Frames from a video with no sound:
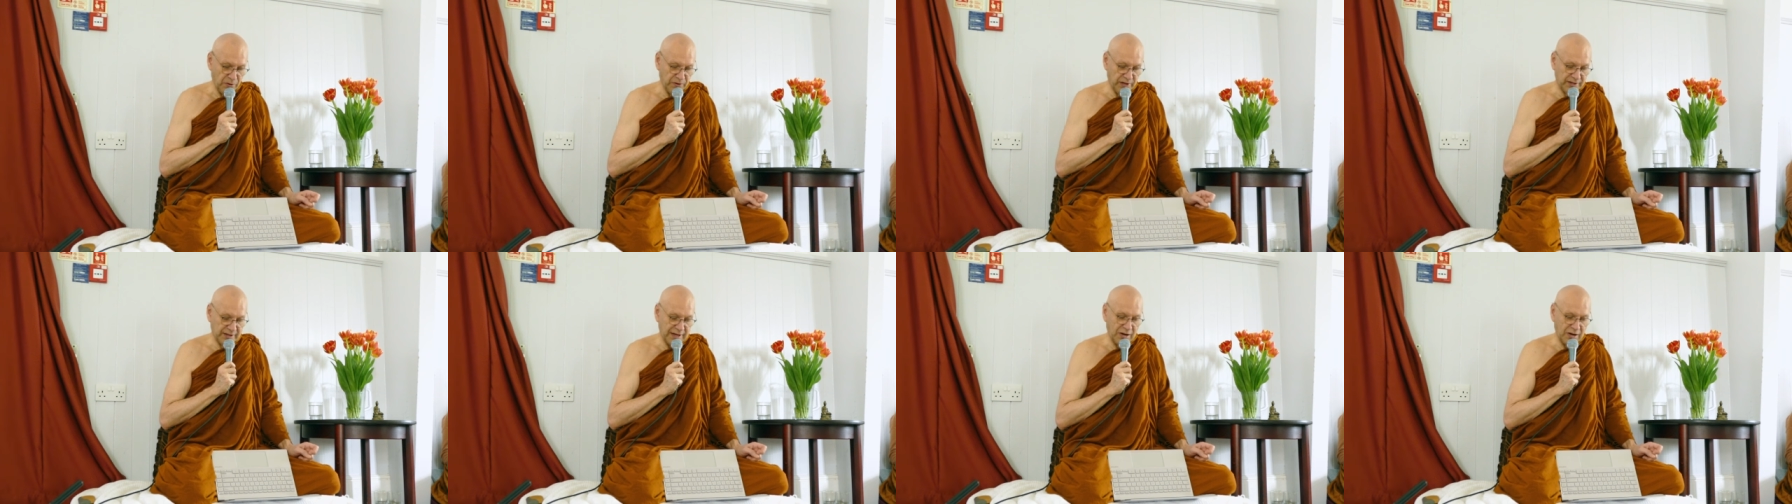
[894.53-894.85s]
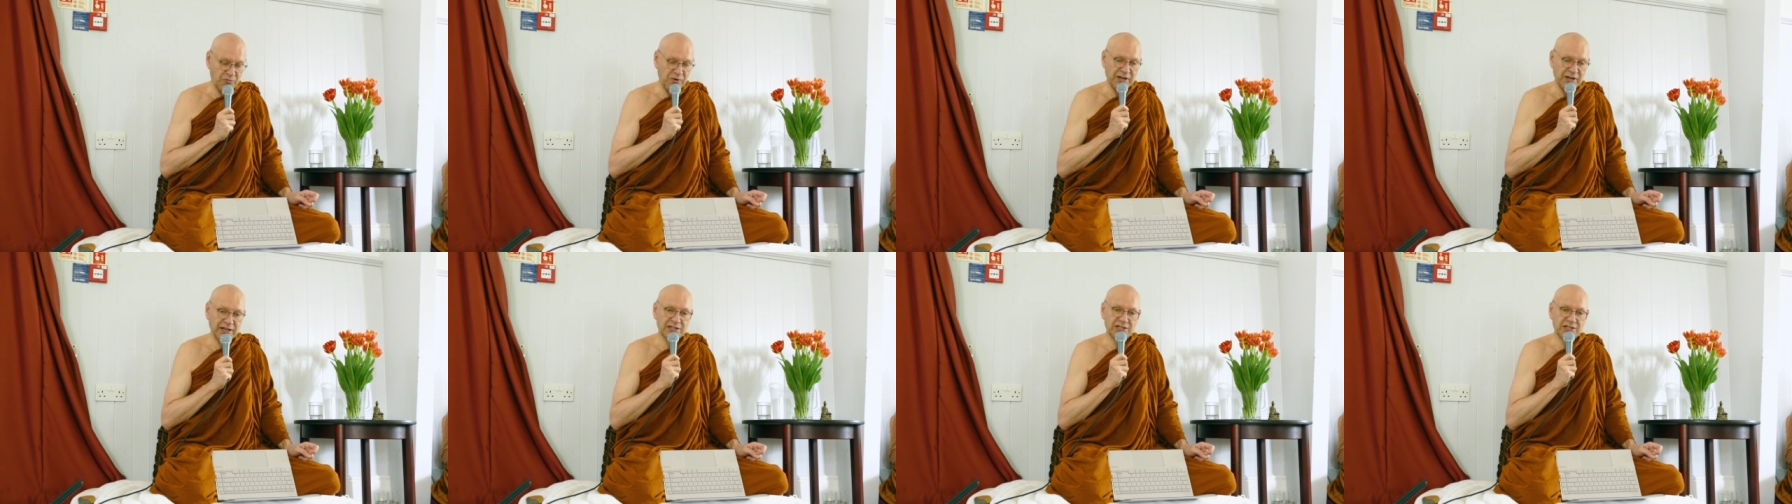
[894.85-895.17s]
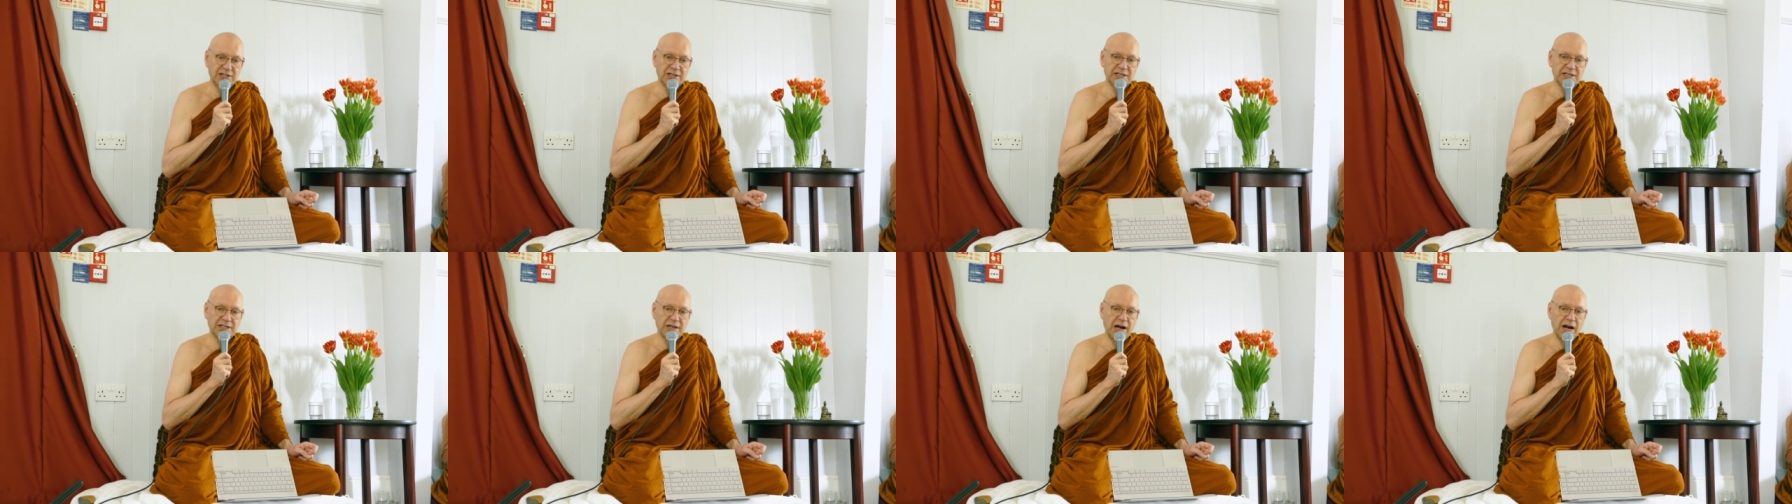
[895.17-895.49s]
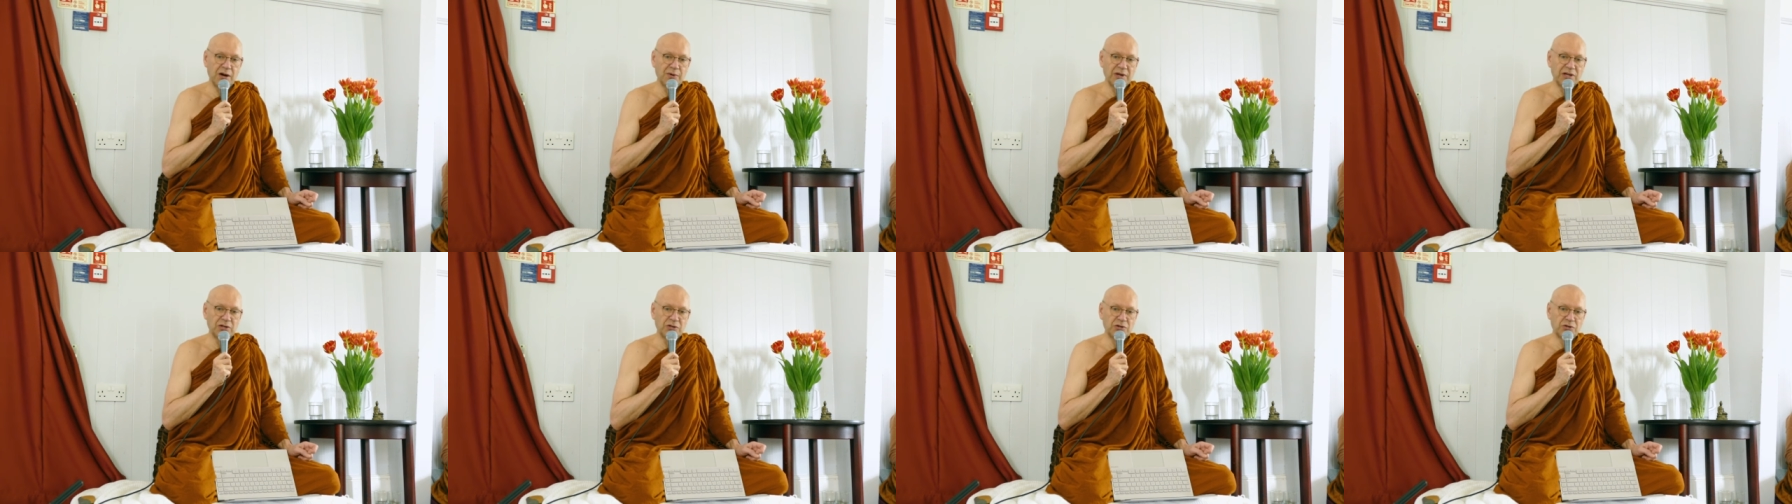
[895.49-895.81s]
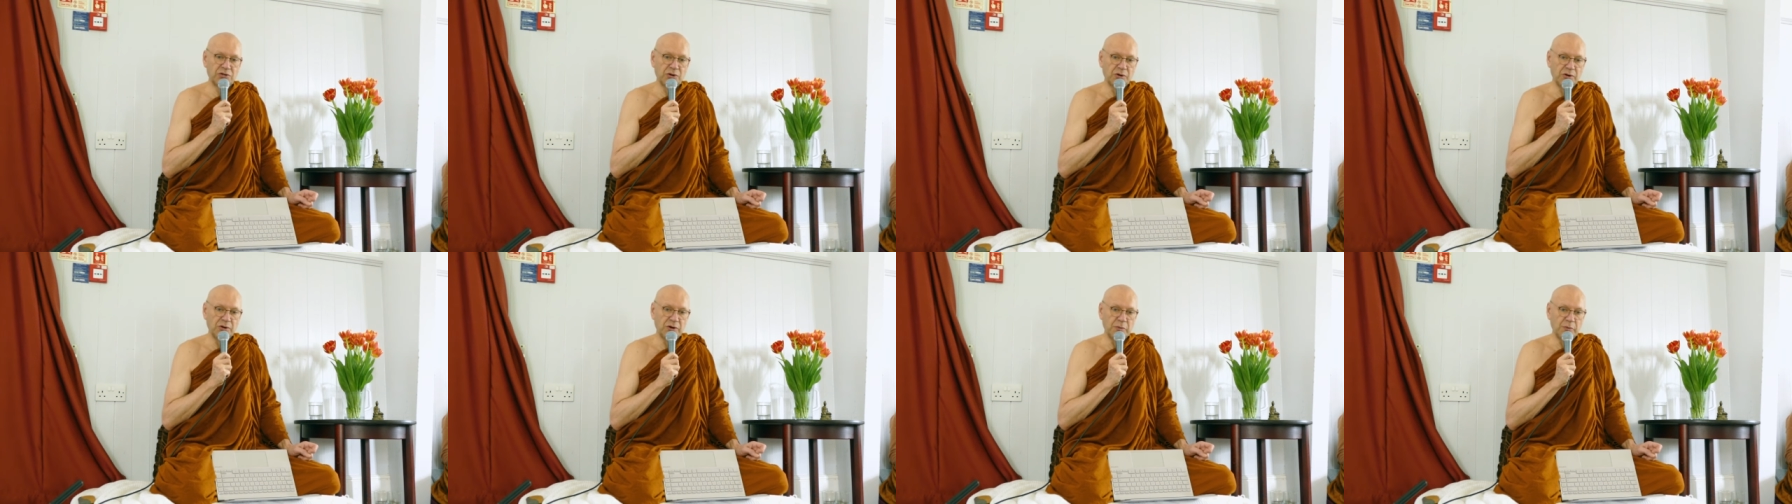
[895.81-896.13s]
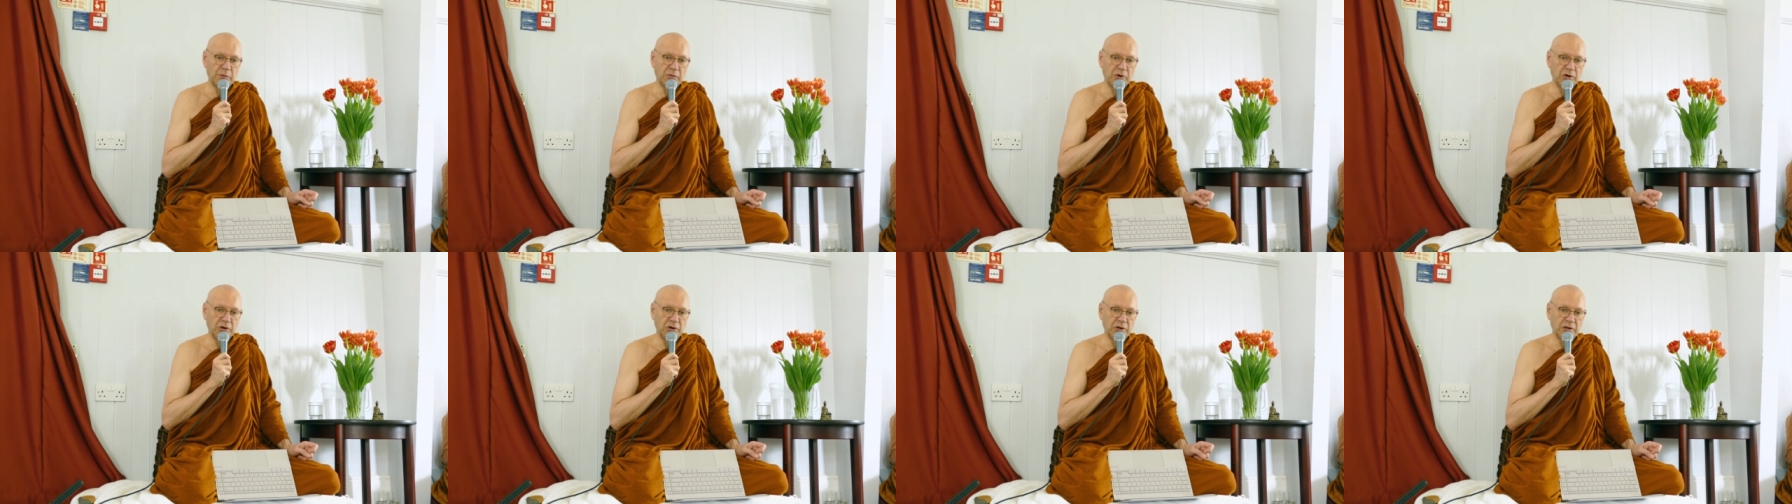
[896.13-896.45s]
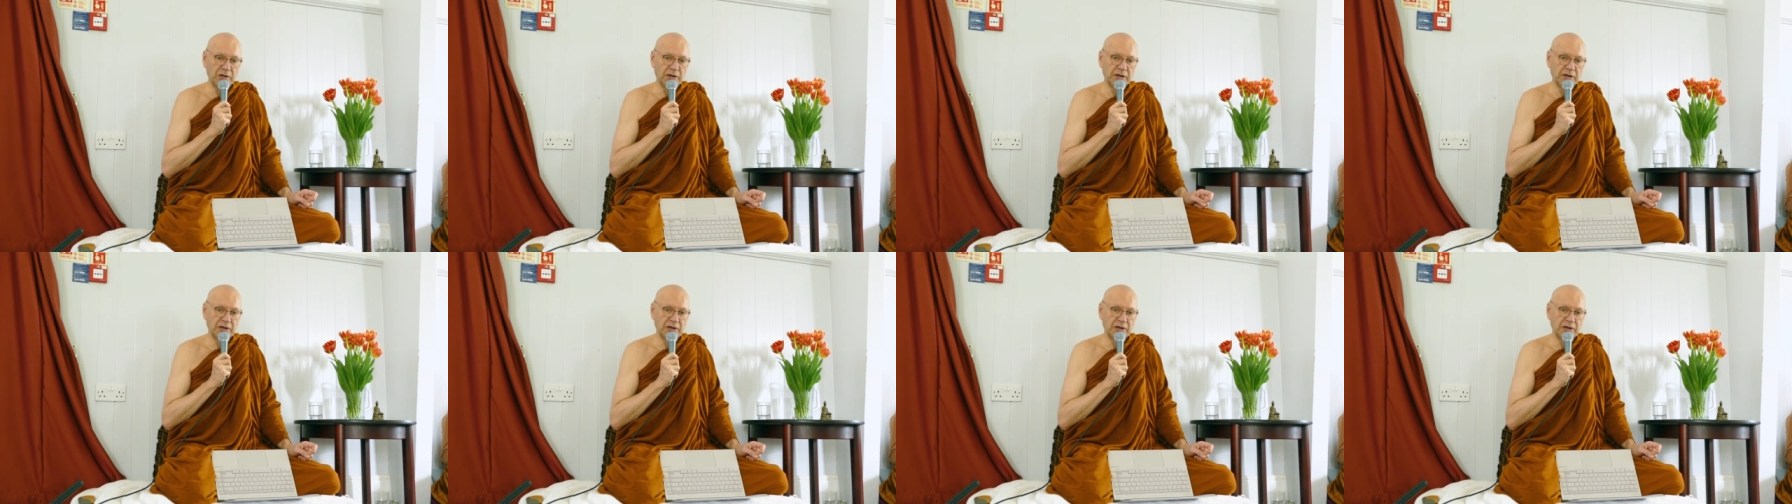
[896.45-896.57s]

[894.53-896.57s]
The directions are in turmoil.